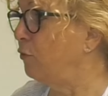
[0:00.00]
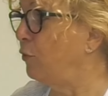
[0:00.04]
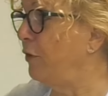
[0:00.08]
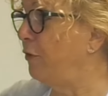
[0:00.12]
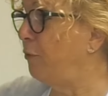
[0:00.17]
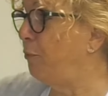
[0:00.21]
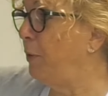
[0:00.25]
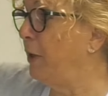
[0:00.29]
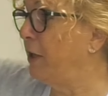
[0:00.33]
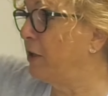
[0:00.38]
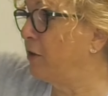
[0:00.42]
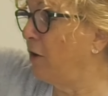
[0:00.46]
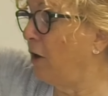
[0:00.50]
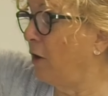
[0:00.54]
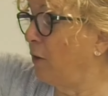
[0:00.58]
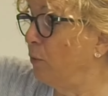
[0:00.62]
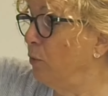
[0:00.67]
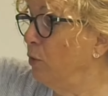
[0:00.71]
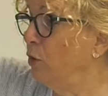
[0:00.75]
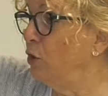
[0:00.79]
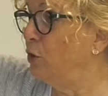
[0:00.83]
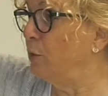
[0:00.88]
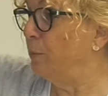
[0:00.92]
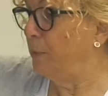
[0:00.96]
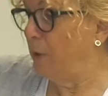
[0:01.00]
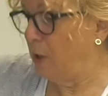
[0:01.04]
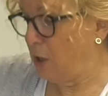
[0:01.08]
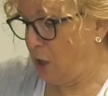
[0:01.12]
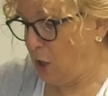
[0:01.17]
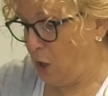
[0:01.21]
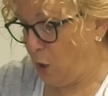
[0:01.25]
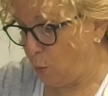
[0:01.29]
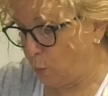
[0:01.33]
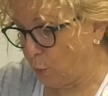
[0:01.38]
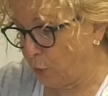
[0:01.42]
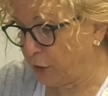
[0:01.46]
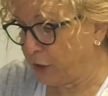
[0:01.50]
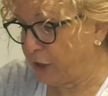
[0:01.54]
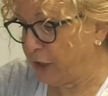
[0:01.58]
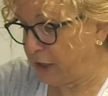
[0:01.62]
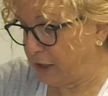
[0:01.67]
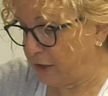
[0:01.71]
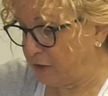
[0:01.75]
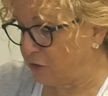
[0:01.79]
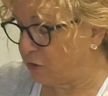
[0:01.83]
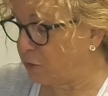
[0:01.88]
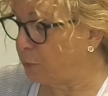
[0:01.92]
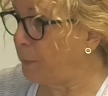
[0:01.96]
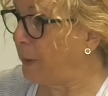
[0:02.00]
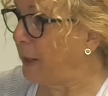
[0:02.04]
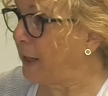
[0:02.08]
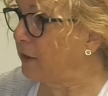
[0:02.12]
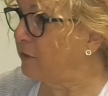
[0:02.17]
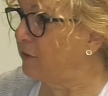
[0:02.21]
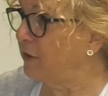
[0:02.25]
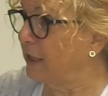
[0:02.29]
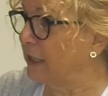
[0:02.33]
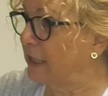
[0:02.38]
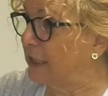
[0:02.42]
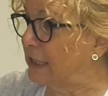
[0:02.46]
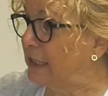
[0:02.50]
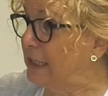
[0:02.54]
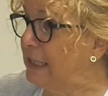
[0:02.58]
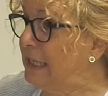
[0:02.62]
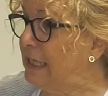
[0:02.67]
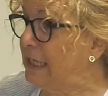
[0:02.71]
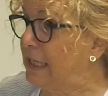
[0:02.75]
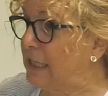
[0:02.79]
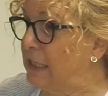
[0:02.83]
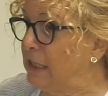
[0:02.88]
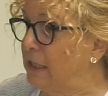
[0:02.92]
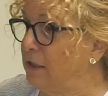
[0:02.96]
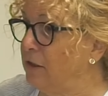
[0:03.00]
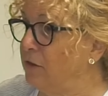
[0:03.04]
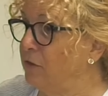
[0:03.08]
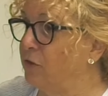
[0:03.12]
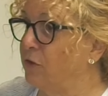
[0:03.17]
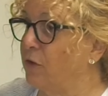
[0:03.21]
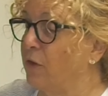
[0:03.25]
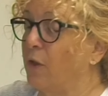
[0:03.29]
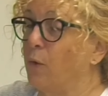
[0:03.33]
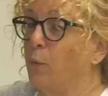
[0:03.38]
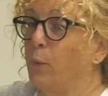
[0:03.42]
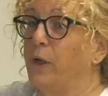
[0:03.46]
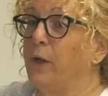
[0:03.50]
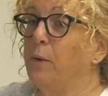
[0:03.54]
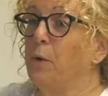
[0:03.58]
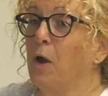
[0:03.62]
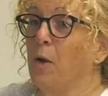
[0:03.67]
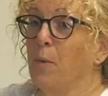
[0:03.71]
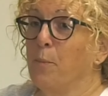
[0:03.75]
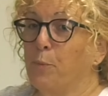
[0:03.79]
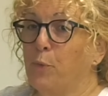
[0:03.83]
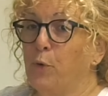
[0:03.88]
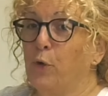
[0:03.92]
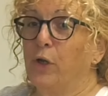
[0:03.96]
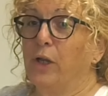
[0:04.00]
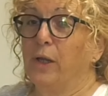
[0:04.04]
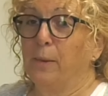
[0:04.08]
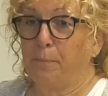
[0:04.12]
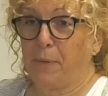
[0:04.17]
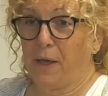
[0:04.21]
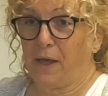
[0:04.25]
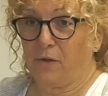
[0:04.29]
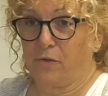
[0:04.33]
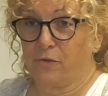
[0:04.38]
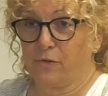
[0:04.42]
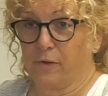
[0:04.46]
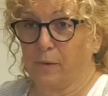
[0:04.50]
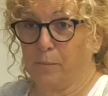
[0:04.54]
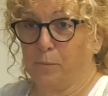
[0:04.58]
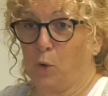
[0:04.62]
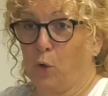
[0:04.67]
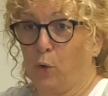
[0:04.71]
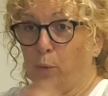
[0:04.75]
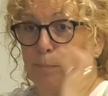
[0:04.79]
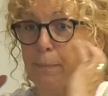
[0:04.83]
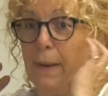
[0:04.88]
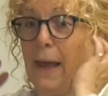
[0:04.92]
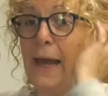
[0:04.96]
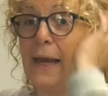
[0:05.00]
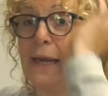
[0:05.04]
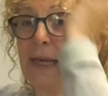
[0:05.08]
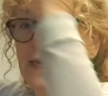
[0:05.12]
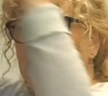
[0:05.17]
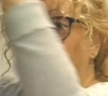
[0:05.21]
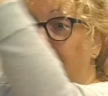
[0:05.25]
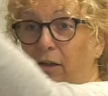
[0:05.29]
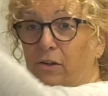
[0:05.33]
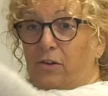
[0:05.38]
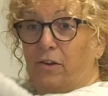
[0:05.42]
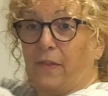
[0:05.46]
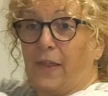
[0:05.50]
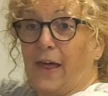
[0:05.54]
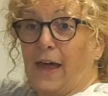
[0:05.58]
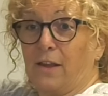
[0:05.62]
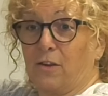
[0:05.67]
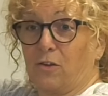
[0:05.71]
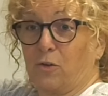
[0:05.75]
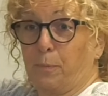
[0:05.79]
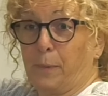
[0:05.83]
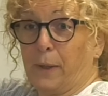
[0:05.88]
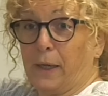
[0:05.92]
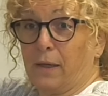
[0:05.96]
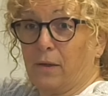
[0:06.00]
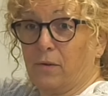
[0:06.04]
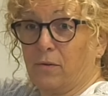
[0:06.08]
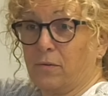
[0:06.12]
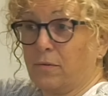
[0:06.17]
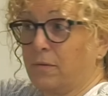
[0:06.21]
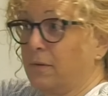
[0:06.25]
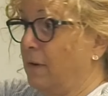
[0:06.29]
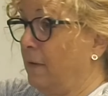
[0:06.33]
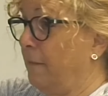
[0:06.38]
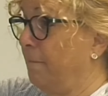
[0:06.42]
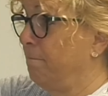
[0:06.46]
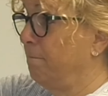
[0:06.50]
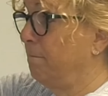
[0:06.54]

we've picked our room, we're going to inspect and clean so that we aren't putting pests and mold back into that space.